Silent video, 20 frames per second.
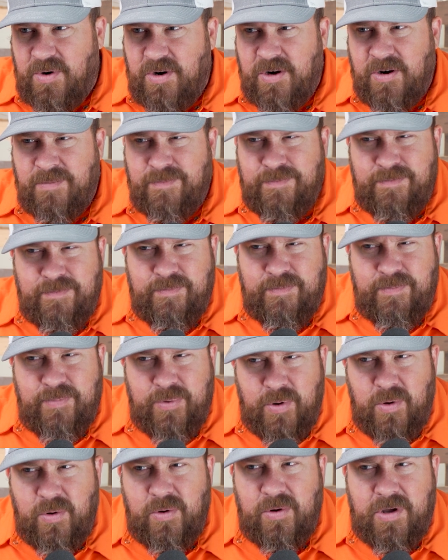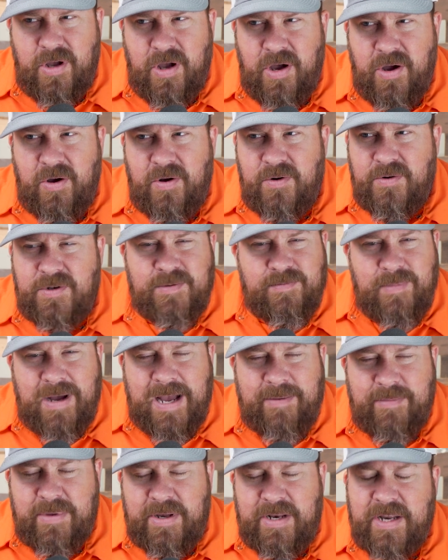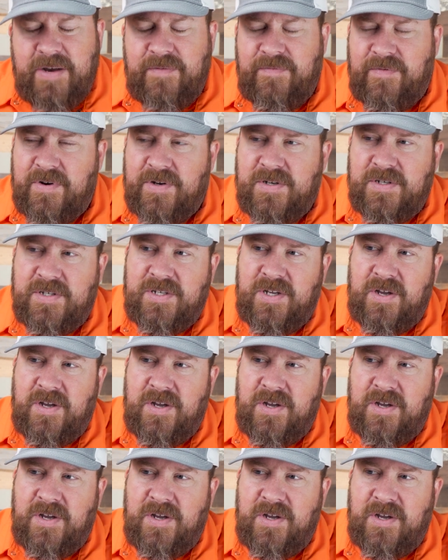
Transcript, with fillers: where pool codes might be different.